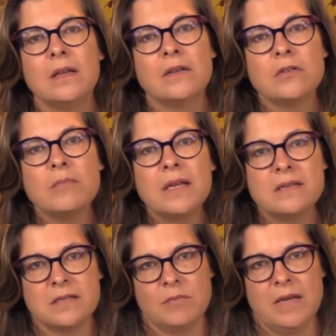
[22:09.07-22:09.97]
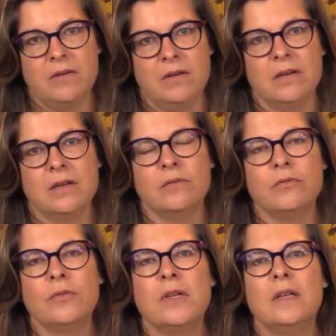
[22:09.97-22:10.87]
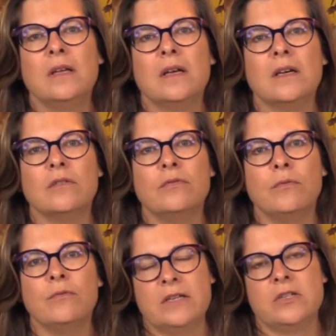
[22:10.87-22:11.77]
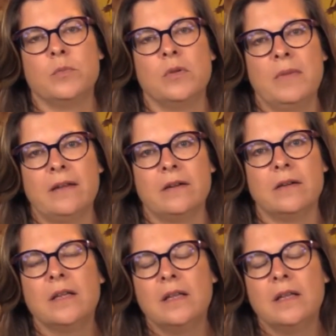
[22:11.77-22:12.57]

a tremendous amount of vegetable matter